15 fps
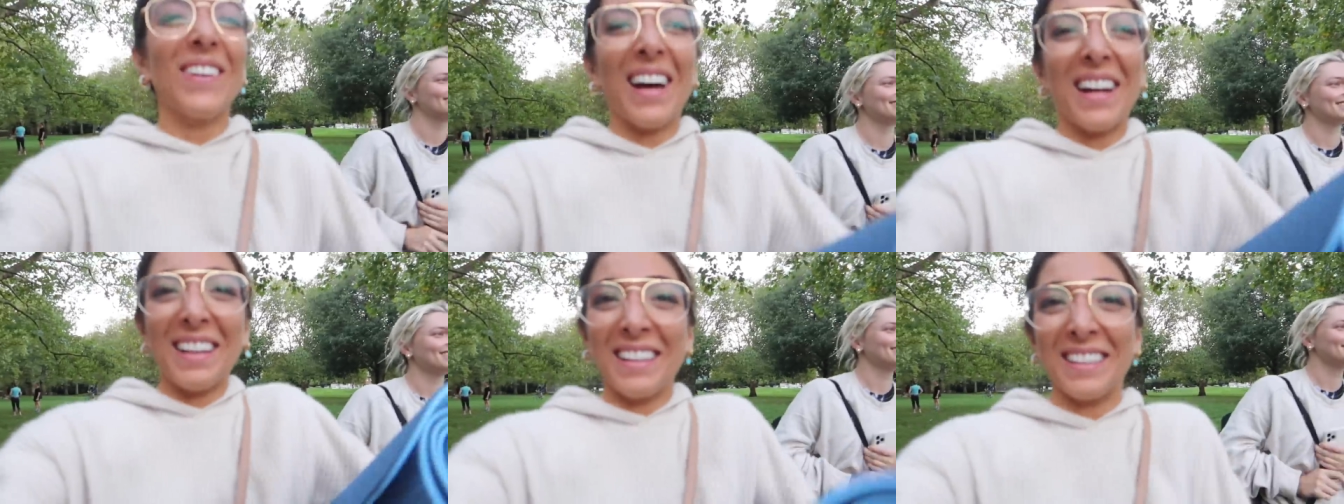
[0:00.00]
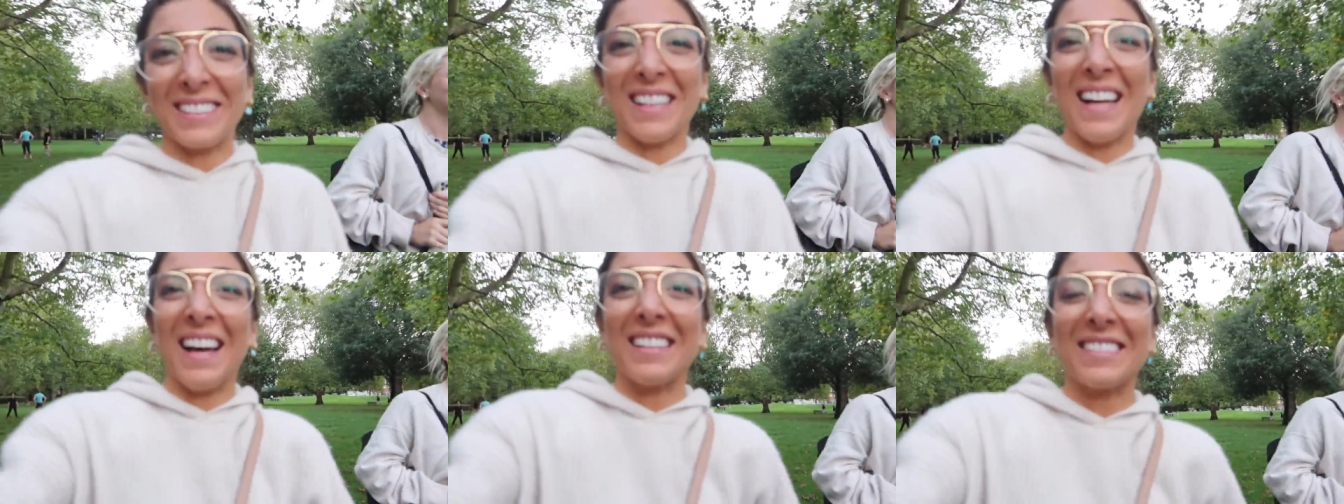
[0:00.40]
funny is
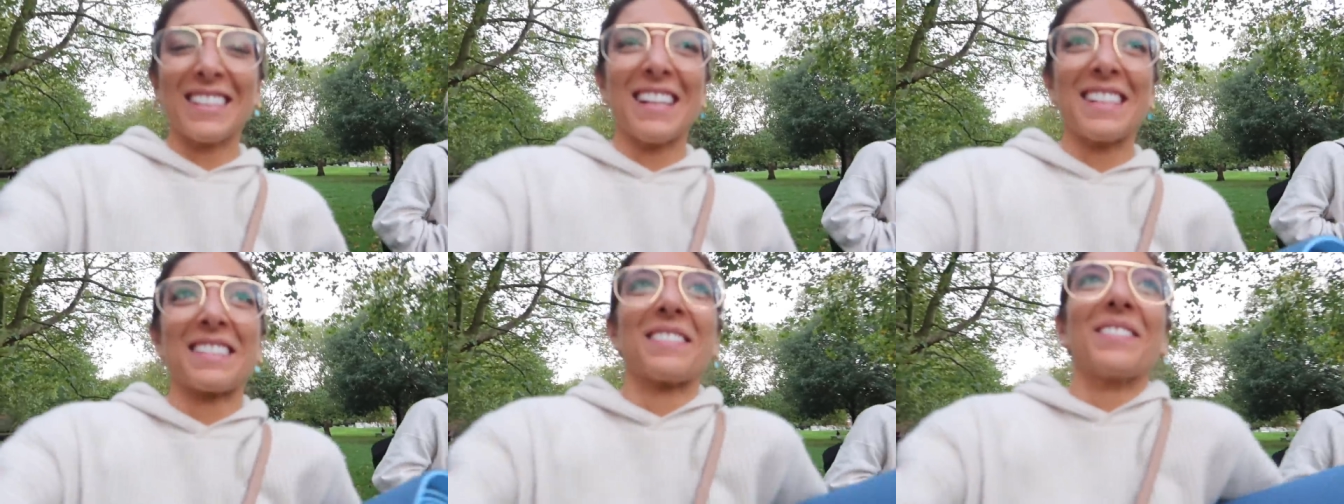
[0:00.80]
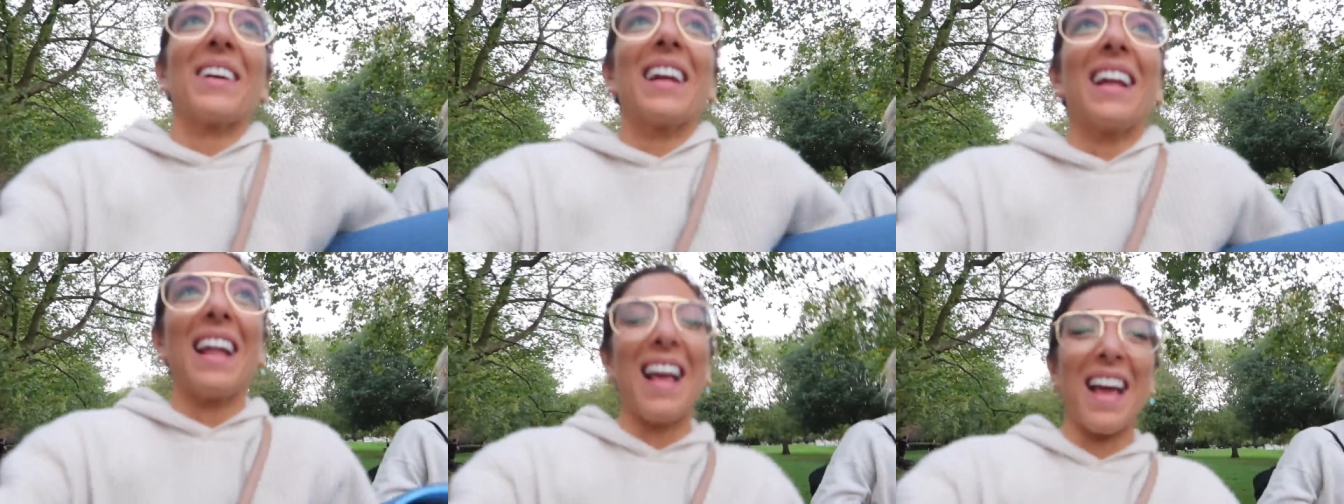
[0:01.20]
that? Such a
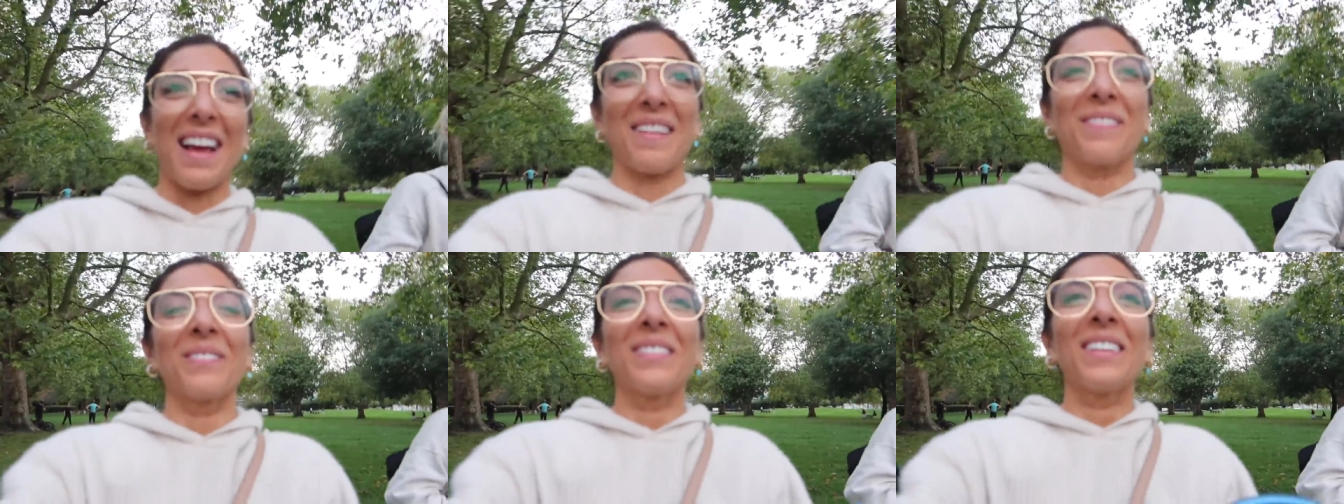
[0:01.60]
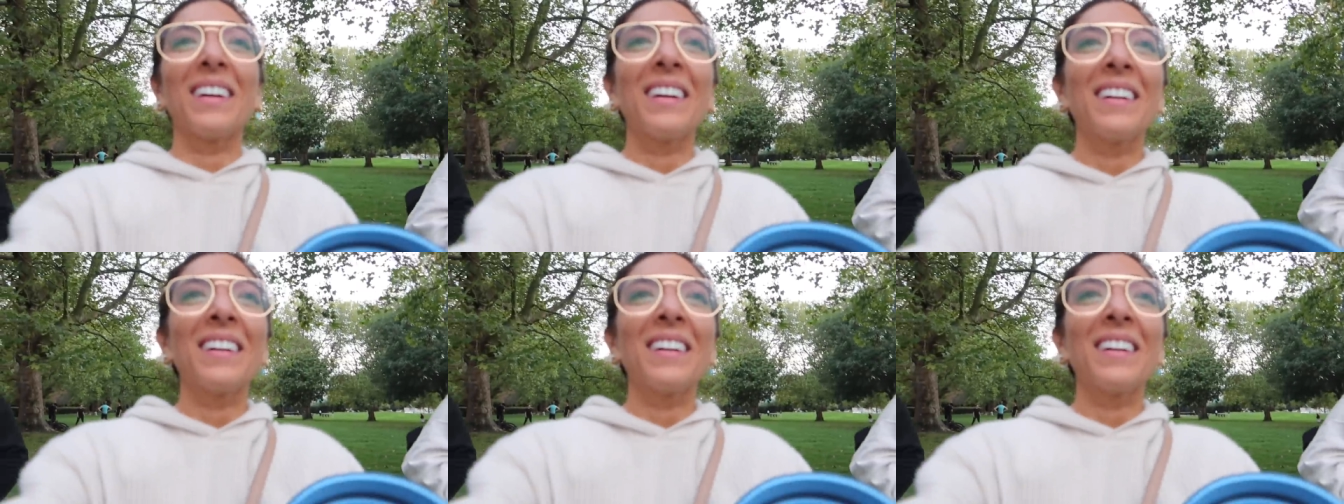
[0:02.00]
bit lame.